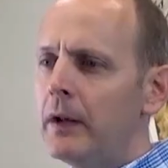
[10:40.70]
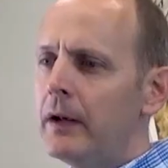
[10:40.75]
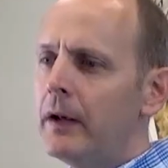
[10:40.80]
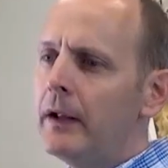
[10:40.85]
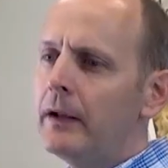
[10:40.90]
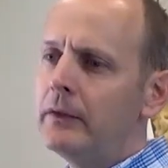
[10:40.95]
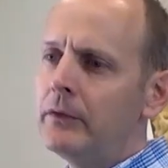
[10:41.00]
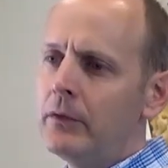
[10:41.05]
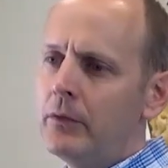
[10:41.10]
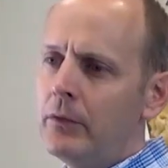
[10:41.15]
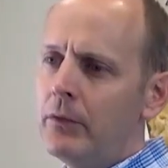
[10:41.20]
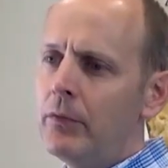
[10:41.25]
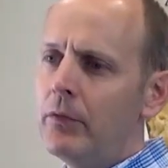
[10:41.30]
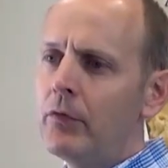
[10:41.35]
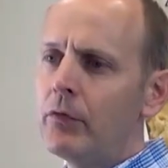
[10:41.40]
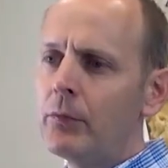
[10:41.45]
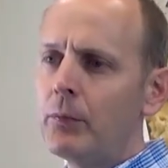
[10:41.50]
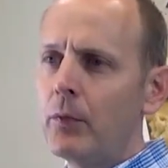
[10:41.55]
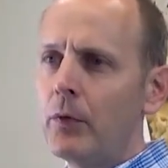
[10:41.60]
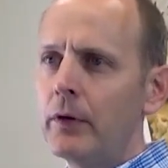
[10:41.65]
I'd like to do
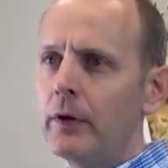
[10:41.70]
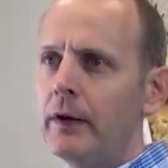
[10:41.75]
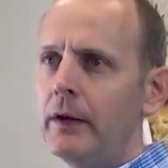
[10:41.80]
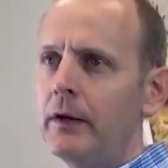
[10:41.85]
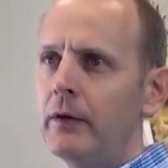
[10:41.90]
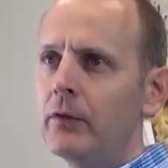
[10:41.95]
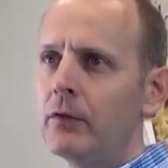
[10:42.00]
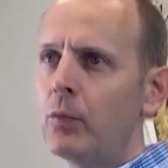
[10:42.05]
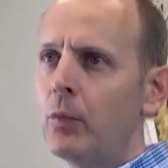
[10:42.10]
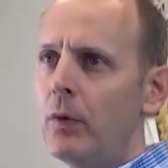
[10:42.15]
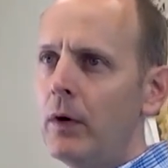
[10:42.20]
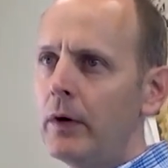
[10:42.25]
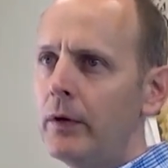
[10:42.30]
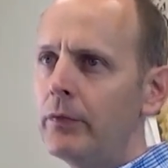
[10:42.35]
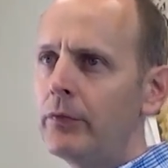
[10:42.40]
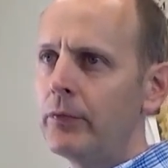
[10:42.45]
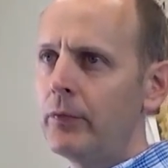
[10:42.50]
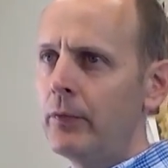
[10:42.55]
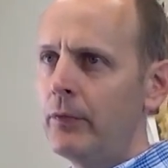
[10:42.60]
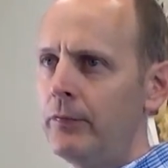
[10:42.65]
this morning is walk
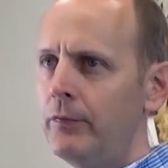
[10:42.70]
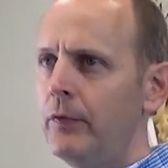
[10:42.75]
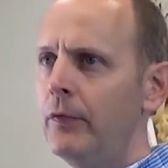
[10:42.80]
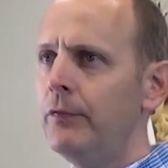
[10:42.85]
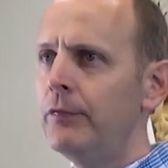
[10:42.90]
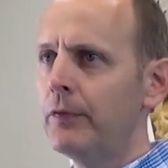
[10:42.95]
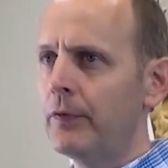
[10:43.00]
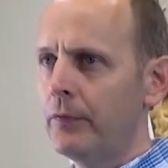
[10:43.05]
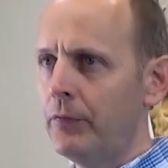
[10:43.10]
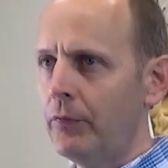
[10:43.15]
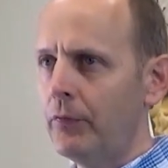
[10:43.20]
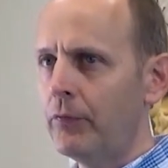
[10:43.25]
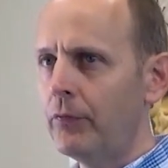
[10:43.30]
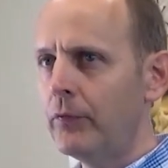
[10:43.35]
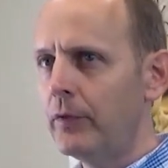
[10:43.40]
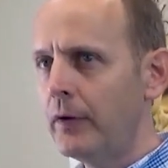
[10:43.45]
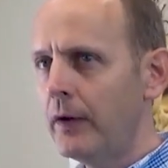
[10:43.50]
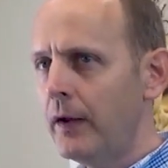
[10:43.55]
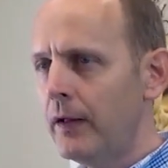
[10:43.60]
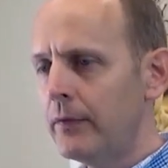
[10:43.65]
through a few verses
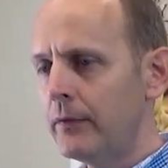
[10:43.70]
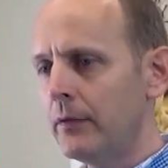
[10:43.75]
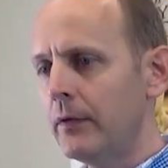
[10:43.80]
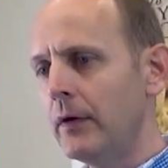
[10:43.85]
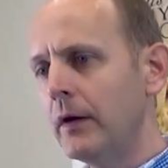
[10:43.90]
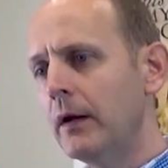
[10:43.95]
together.